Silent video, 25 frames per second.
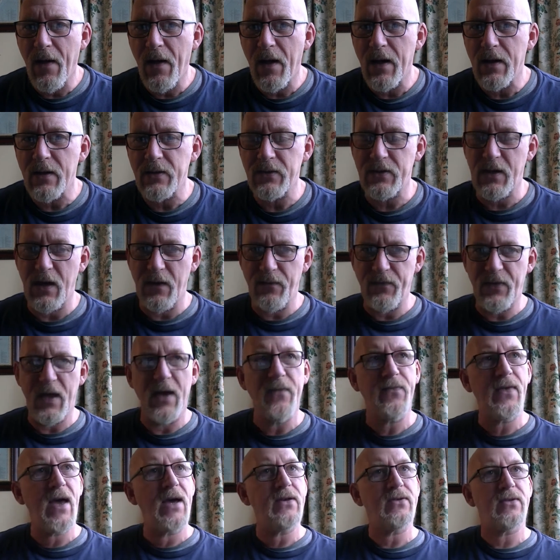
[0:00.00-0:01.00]
So
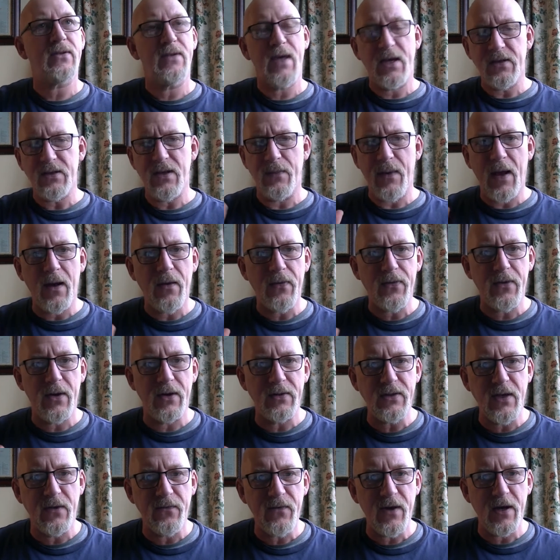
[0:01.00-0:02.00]
if that's about
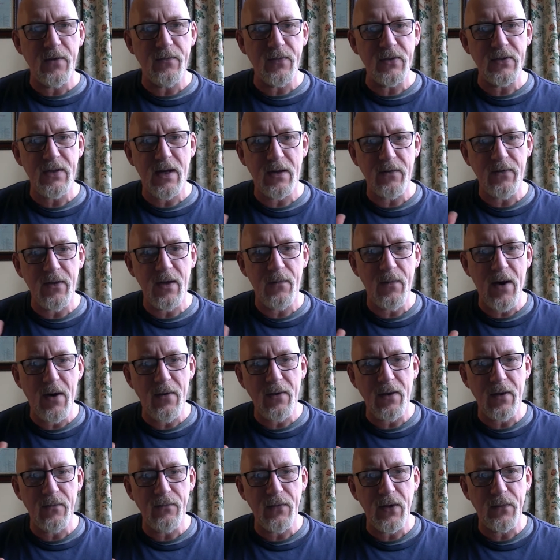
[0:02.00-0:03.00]
35% of the
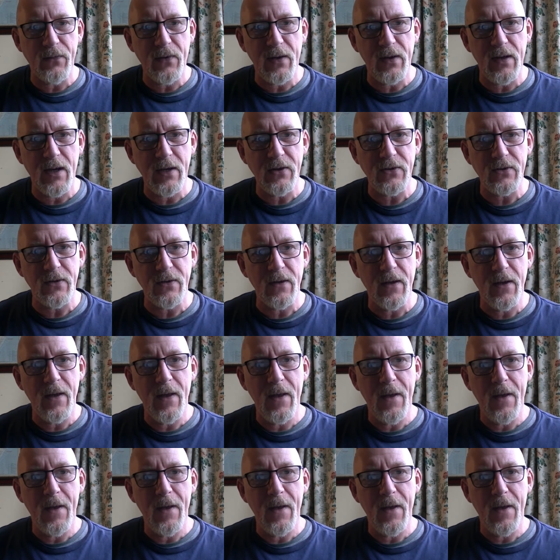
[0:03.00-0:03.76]
American population.